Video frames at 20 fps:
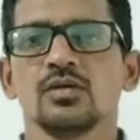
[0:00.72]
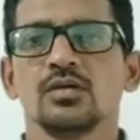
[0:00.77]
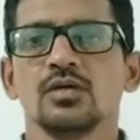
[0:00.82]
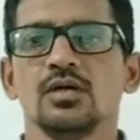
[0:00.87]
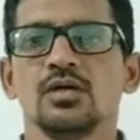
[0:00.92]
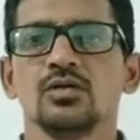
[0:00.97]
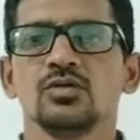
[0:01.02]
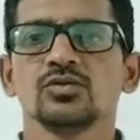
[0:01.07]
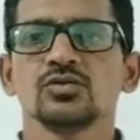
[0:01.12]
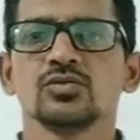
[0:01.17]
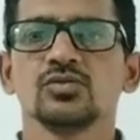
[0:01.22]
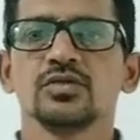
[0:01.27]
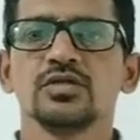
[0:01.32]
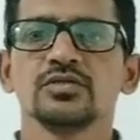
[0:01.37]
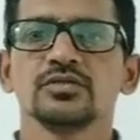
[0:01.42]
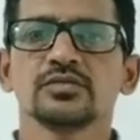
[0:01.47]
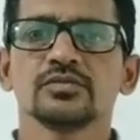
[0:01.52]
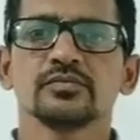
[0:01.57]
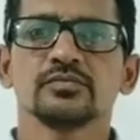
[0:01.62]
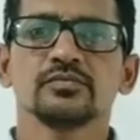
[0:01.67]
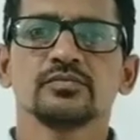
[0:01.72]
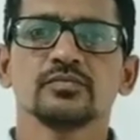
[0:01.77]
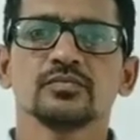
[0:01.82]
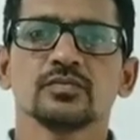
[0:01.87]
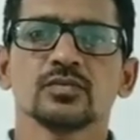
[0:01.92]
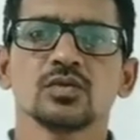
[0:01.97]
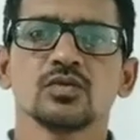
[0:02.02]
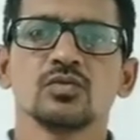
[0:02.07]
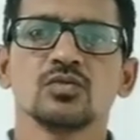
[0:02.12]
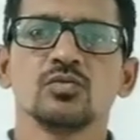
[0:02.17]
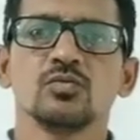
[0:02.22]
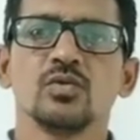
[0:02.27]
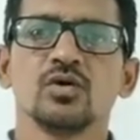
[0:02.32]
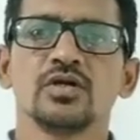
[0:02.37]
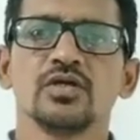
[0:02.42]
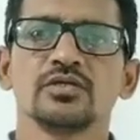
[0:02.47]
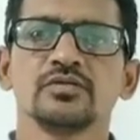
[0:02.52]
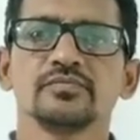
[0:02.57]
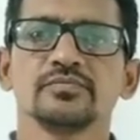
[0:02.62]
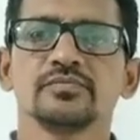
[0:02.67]
Hello students, good
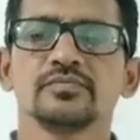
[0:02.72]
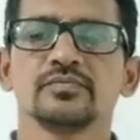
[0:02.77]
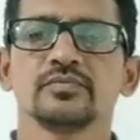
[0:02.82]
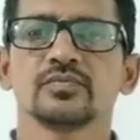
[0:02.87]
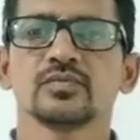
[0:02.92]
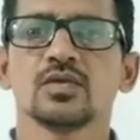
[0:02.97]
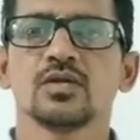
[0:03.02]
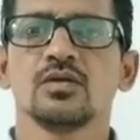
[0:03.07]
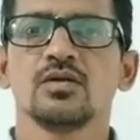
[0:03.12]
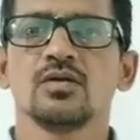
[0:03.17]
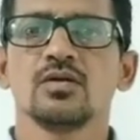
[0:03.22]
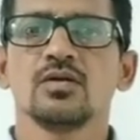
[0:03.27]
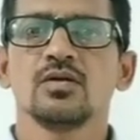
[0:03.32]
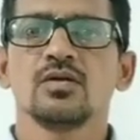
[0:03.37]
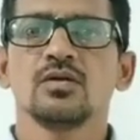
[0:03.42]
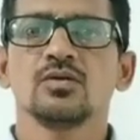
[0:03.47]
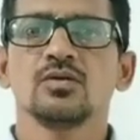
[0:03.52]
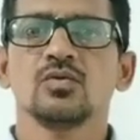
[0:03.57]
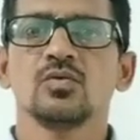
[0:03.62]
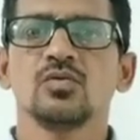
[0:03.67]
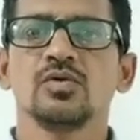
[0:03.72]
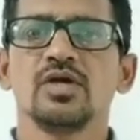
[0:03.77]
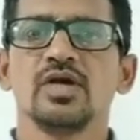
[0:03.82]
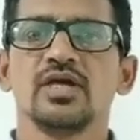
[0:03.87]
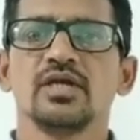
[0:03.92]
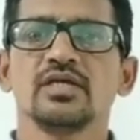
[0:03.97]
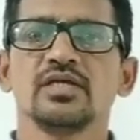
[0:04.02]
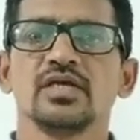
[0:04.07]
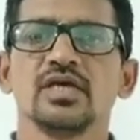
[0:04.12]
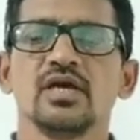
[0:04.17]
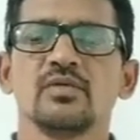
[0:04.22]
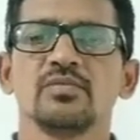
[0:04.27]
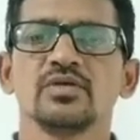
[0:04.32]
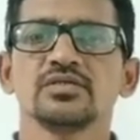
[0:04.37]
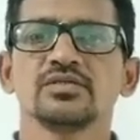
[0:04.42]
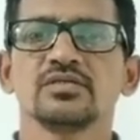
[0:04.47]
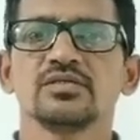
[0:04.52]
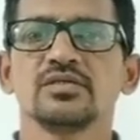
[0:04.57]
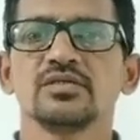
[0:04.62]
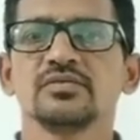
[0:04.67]
morning. Today in
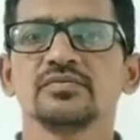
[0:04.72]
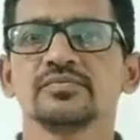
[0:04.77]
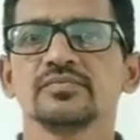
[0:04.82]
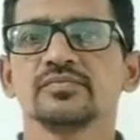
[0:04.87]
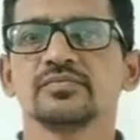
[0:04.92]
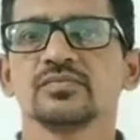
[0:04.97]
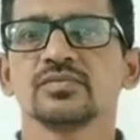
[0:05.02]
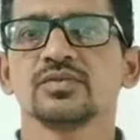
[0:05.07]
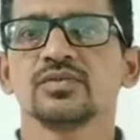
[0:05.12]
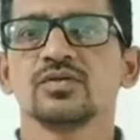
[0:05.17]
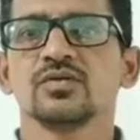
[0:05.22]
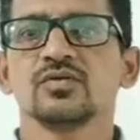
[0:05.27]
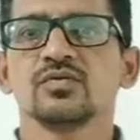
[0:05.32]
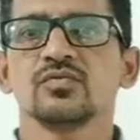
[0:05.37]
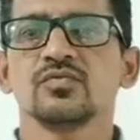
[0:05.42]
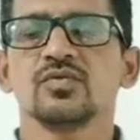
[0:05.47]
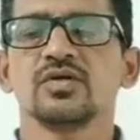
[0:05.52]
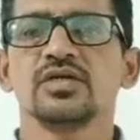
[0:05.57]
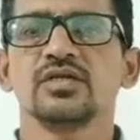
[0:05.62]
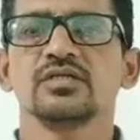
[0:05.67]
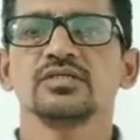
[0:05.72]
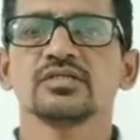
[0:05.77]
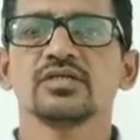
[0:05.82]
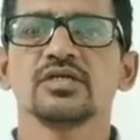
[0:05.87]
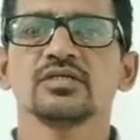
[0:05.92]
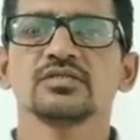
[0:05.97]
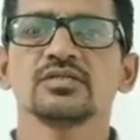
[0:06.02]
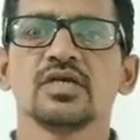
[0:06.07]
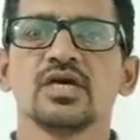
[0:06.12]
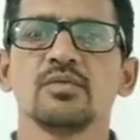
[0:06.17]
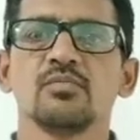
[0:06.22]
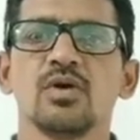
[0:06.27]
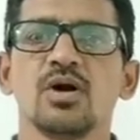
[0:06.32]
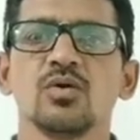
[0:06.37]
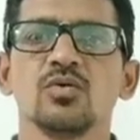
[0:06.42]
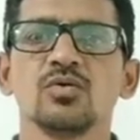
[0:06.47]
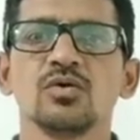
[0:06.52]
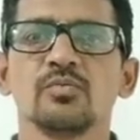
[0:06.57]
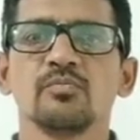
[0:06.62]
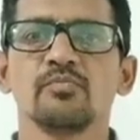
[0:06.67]
chemistry we discuss
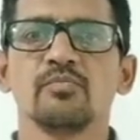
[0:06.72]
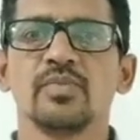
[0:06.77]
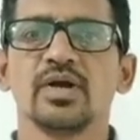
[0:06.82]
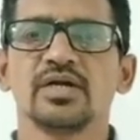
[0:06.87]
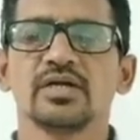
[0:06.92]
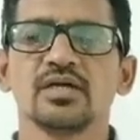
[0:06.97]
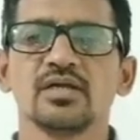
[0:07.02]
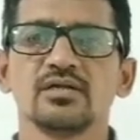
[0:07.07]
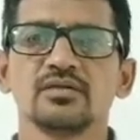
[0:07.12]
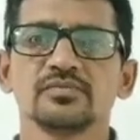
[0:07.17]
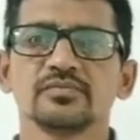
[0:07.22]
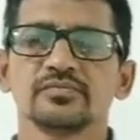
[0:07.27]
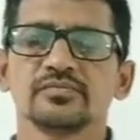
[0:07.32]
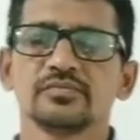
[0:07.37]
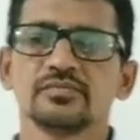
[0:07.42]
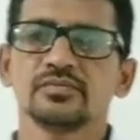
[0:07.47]
about metal.